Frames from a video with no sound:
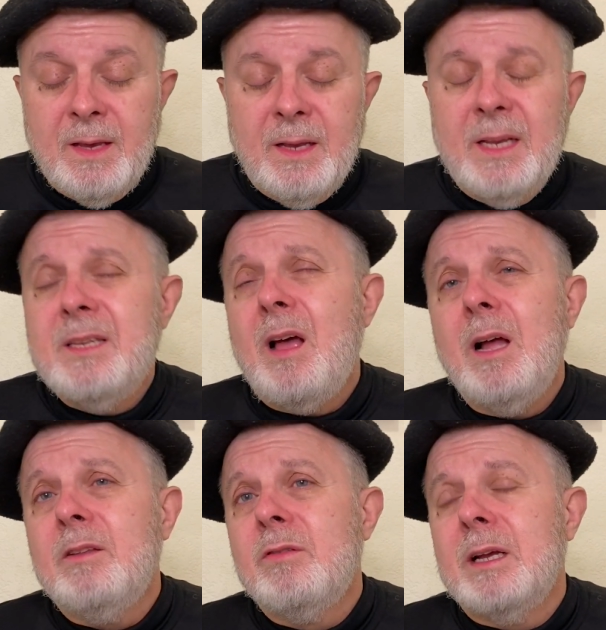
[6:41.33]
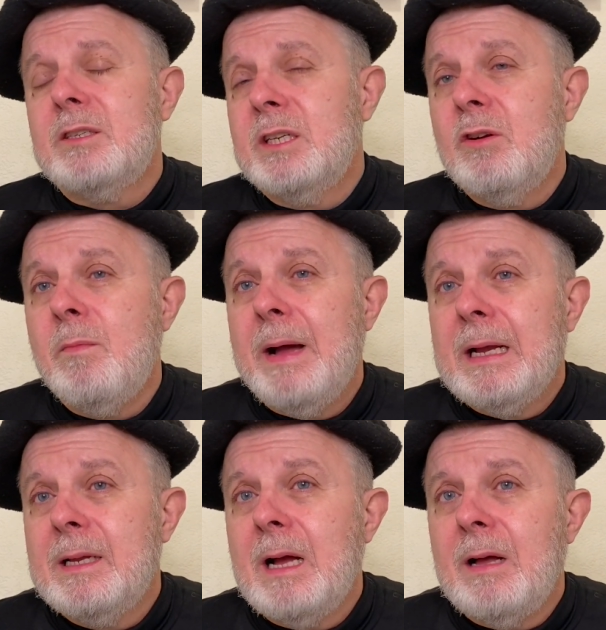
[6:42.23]
it's hard to actually go
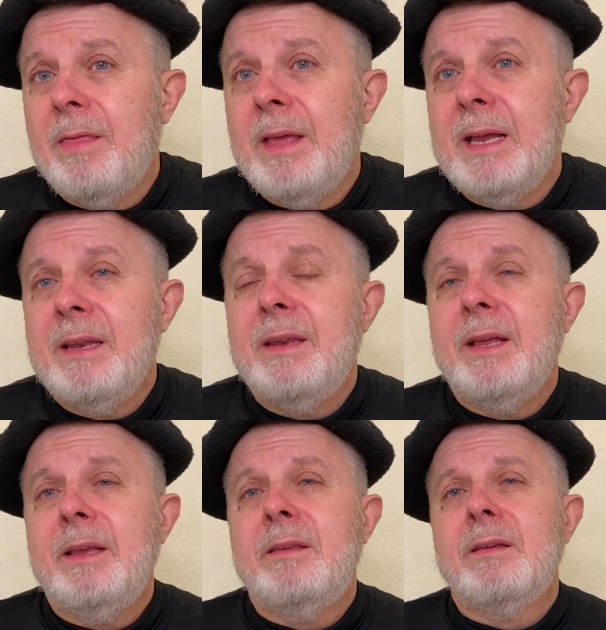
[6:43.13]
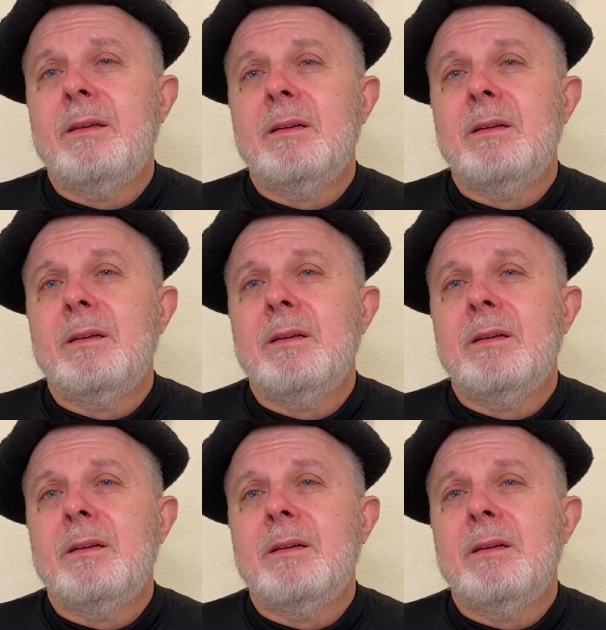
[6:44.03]
back out there and date.